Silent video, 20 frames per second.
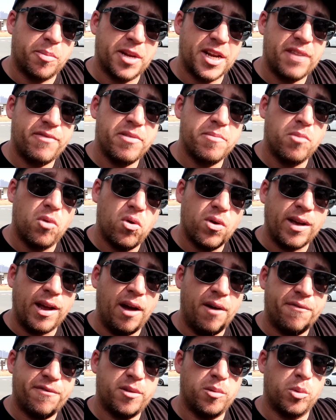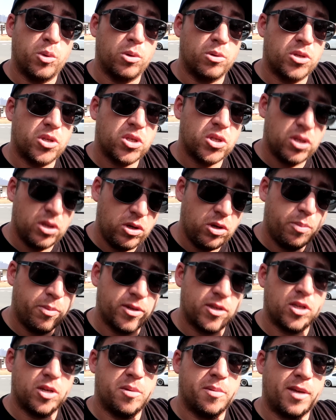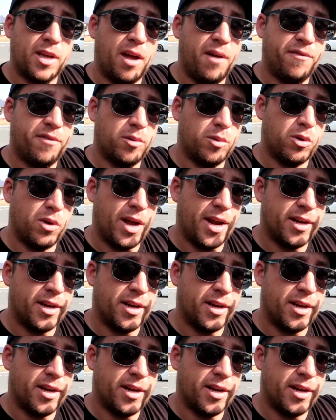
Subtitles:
But even more comfortable, super comfortable.